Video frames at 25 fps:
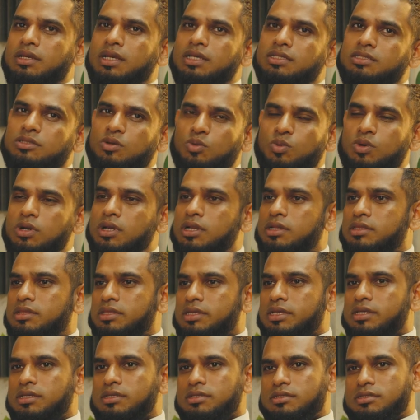Yes, the world
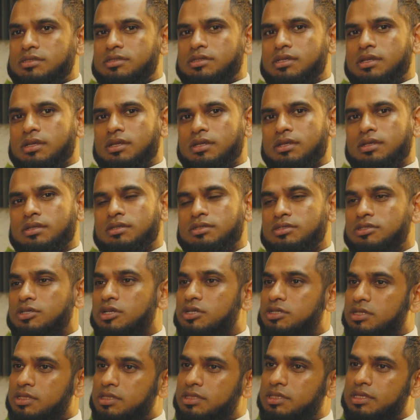thinks
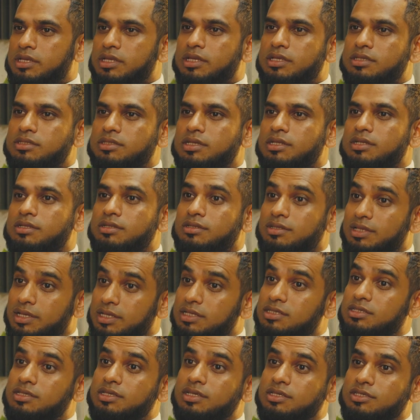certain things and
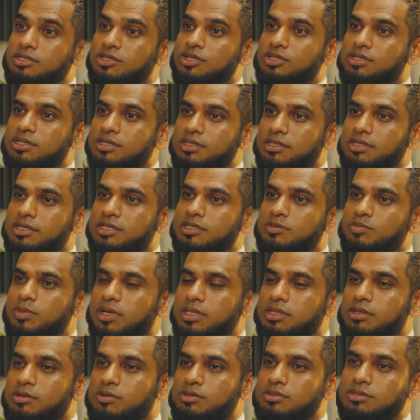they see certain things
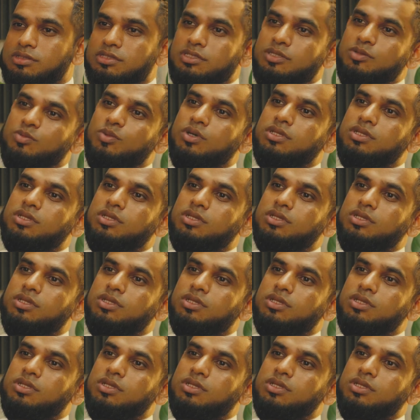but they don't see